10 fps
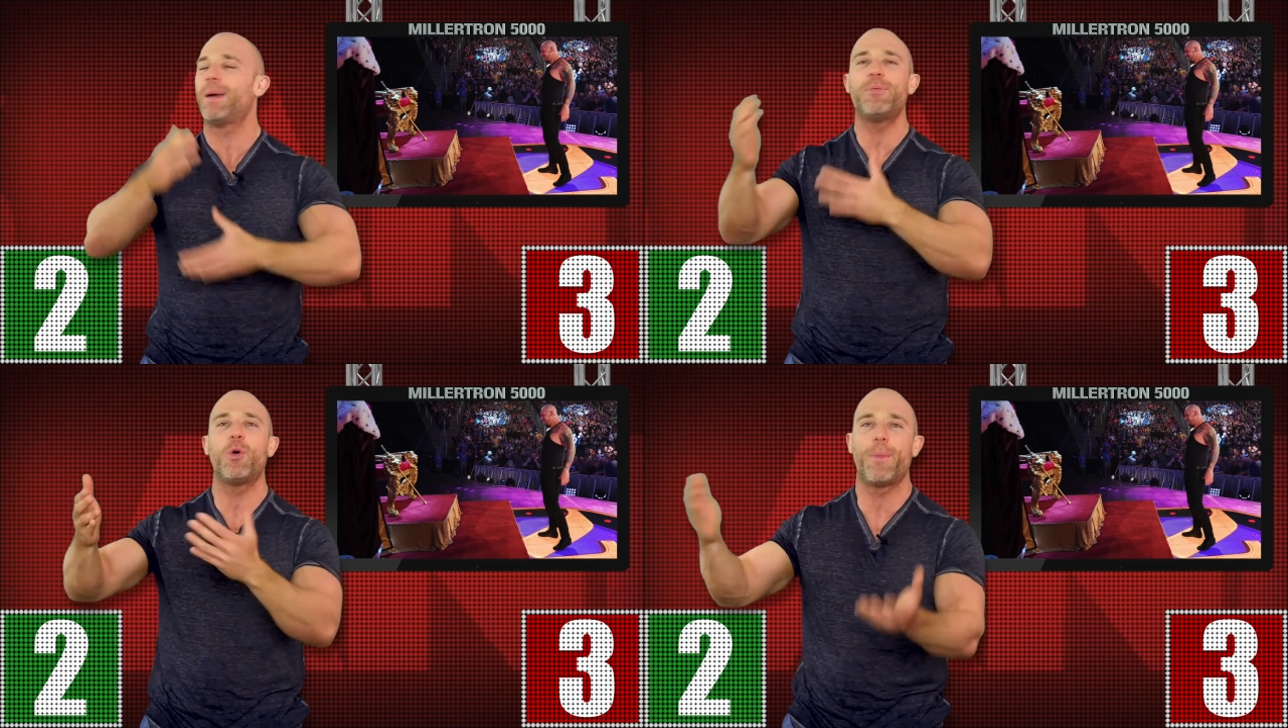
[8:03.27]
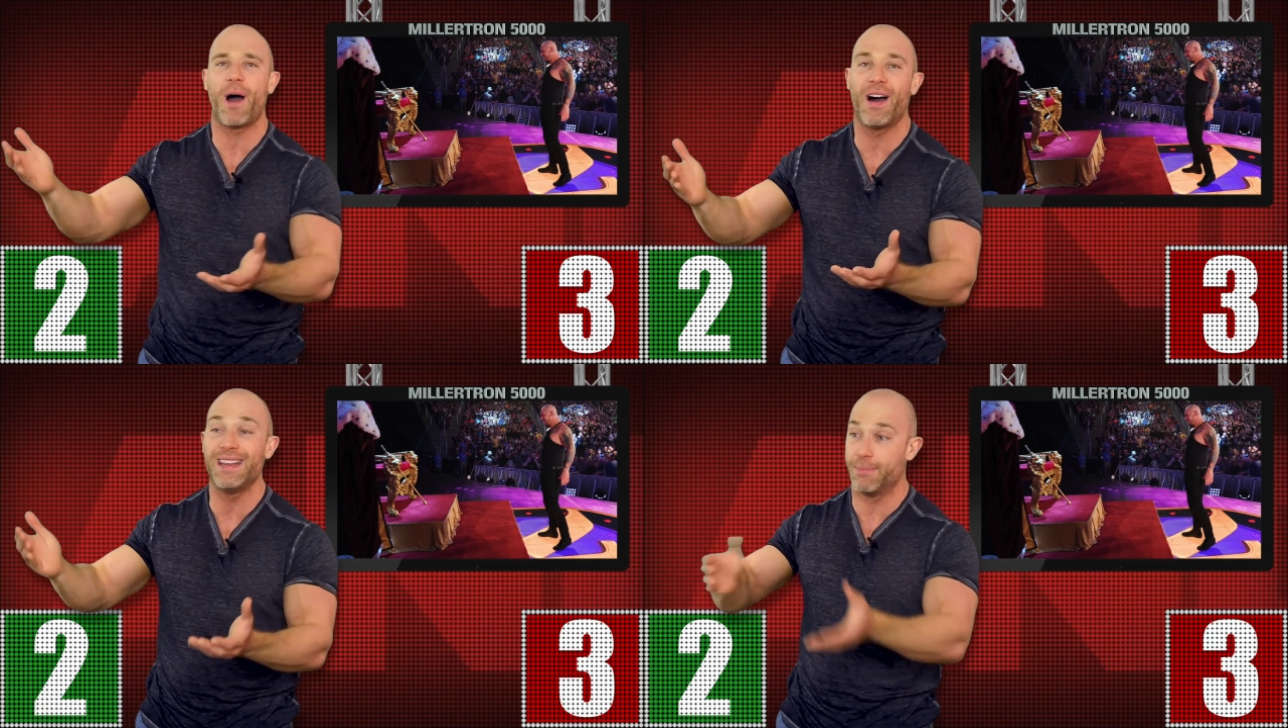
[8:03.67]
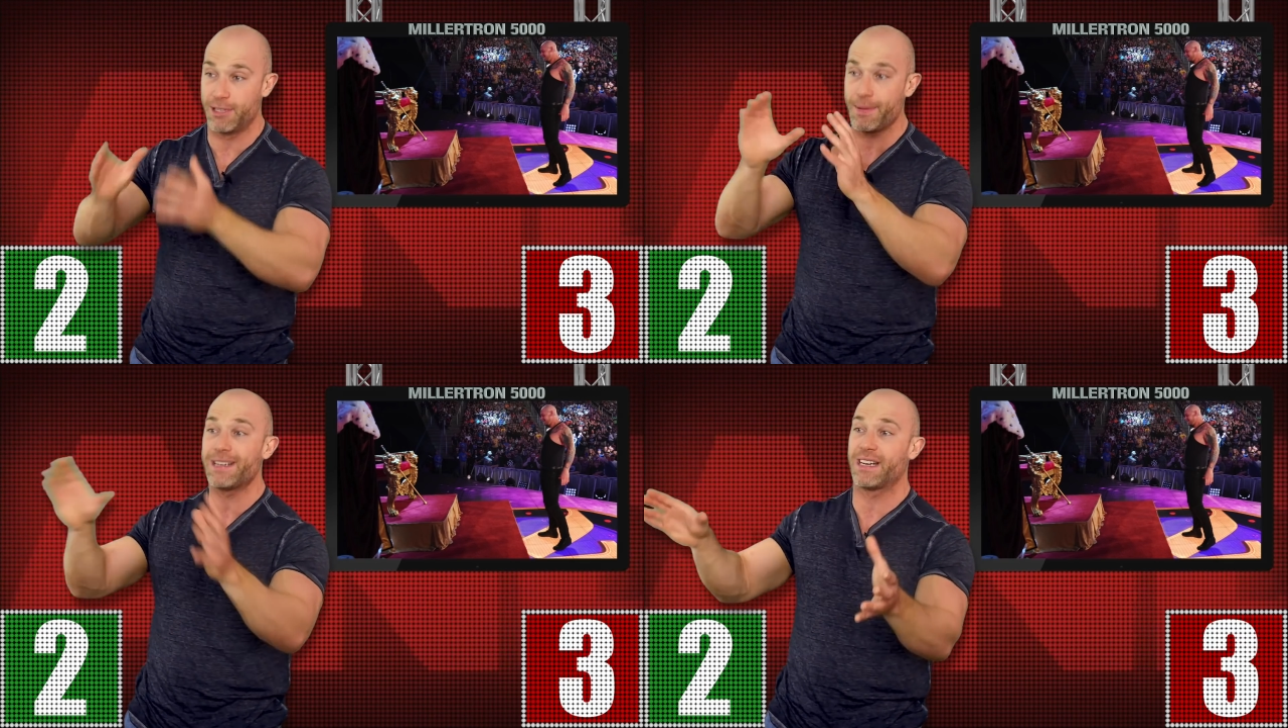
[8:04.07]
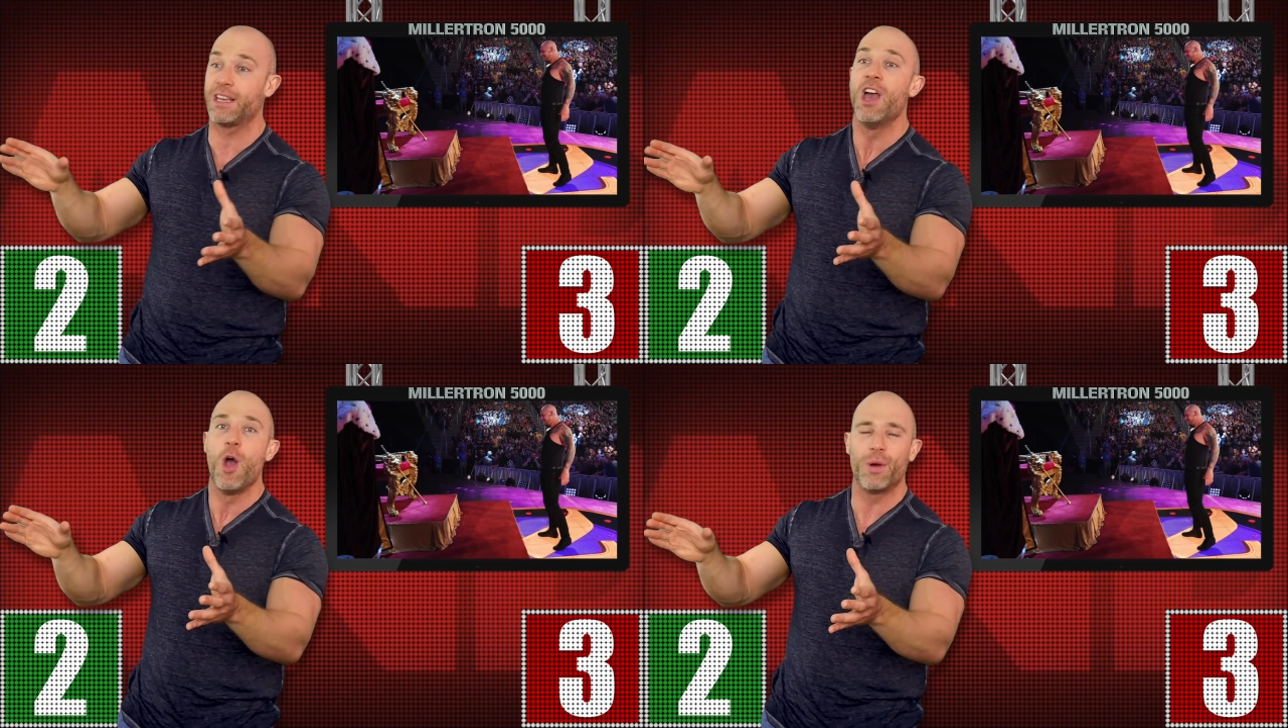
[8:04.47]
People were behind him,
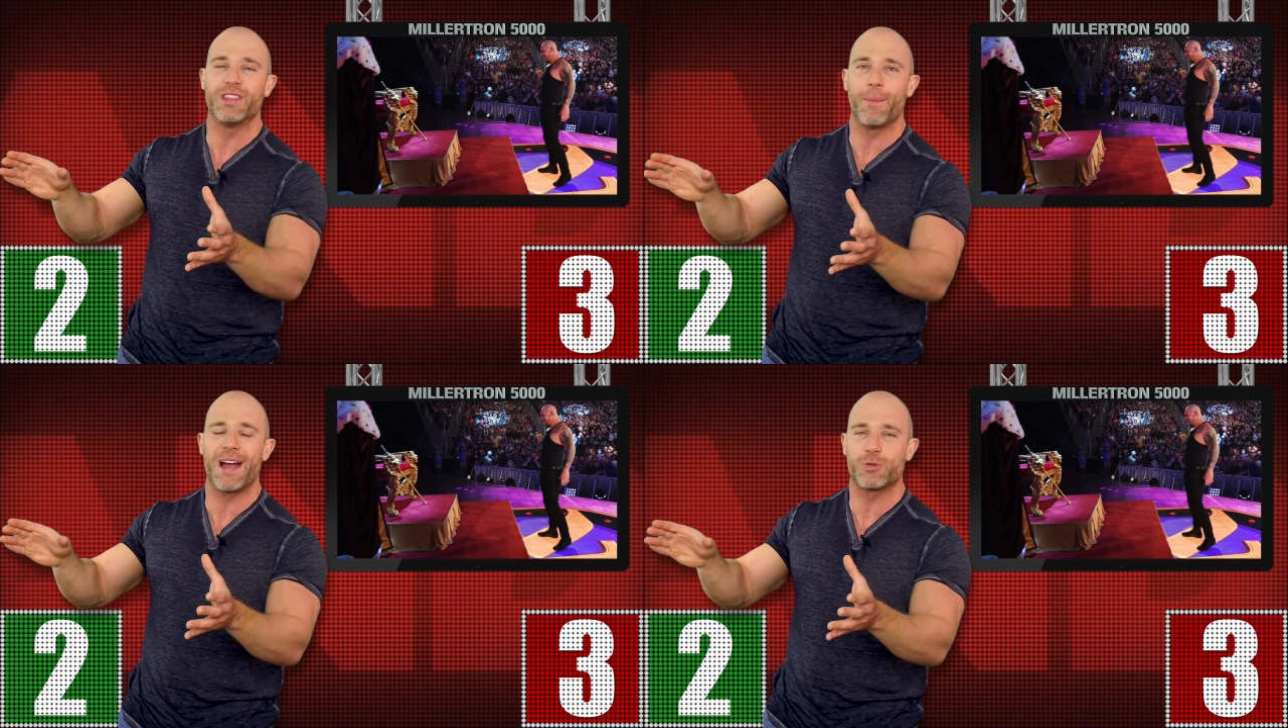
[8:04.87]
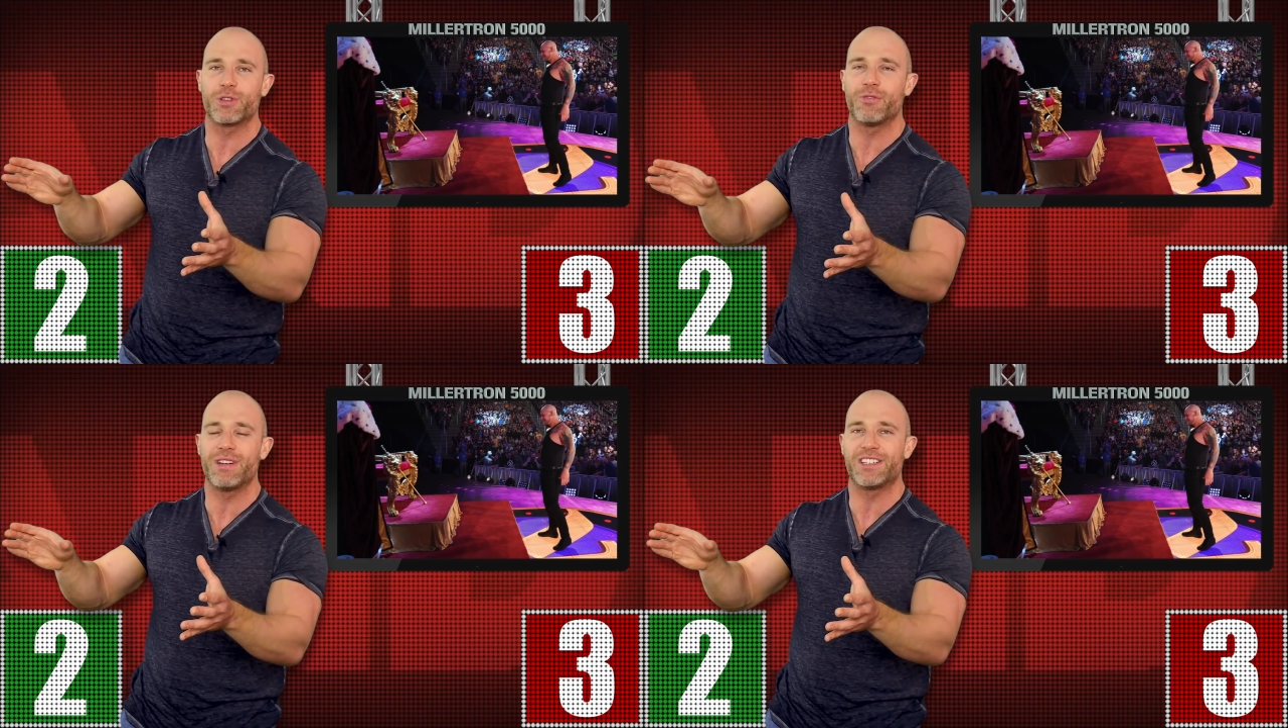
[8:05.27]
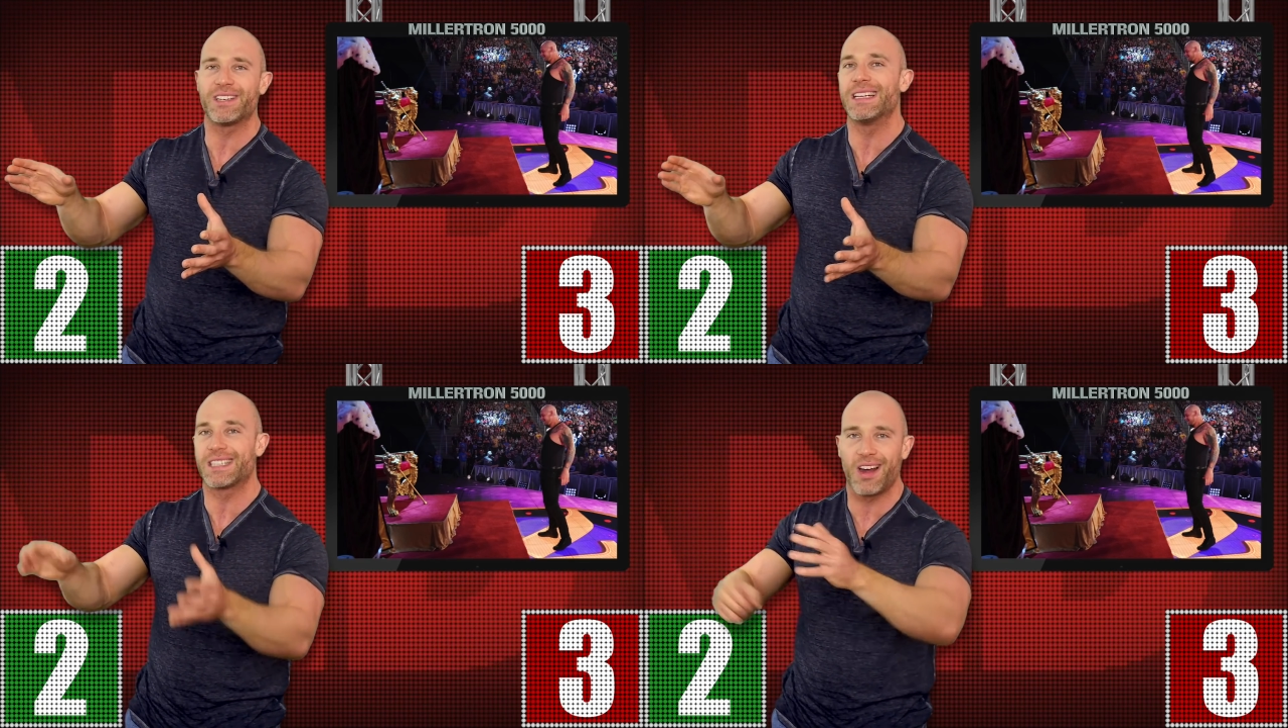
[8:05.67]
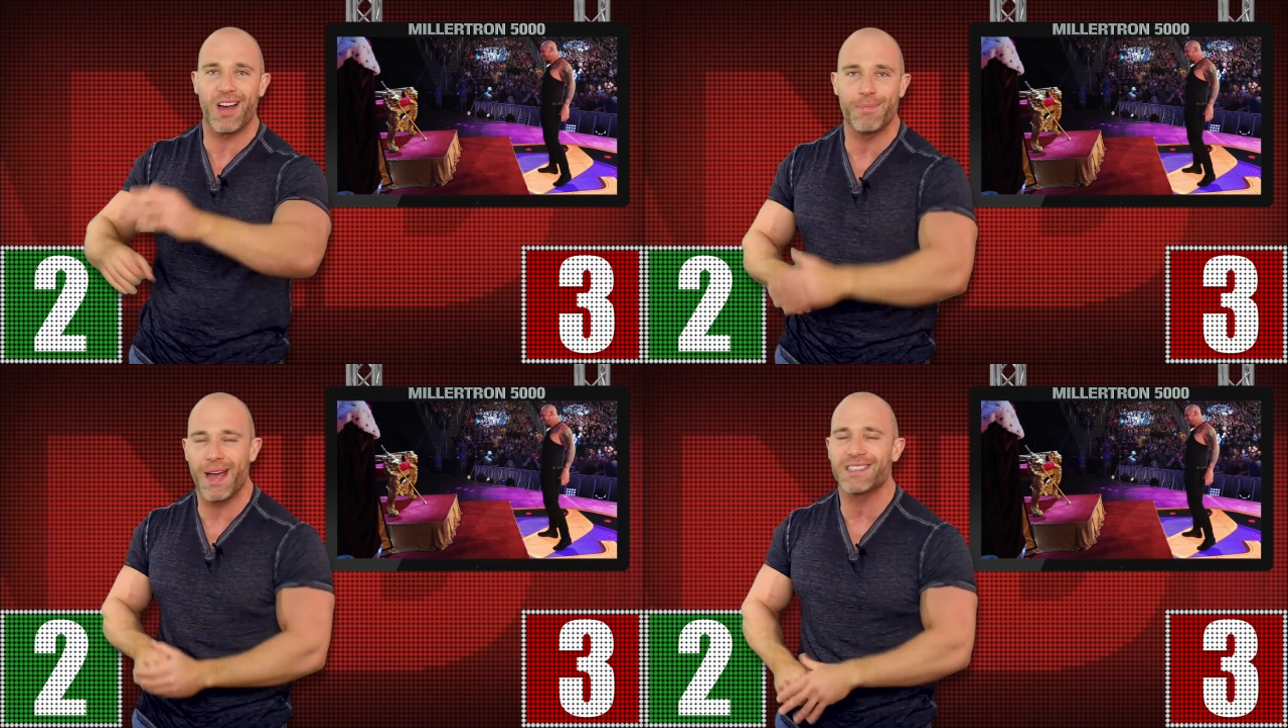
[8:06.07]
especially when the match was reaching its
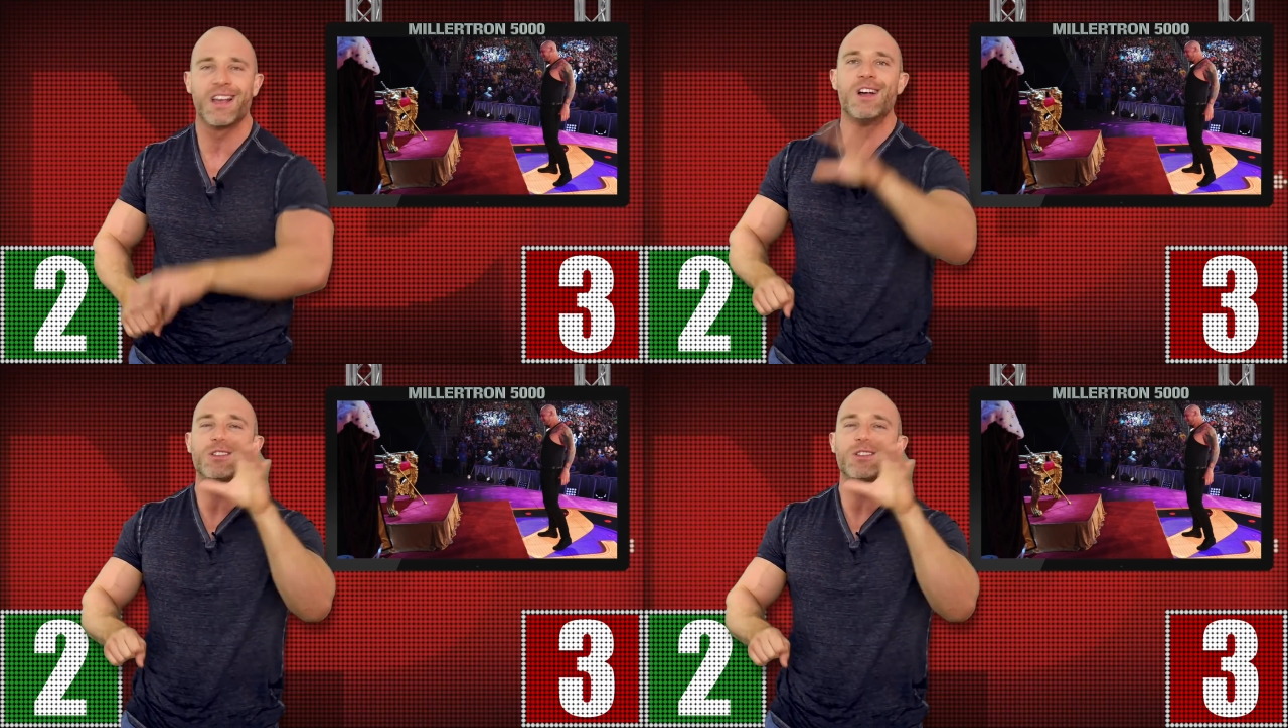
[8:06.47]
climax.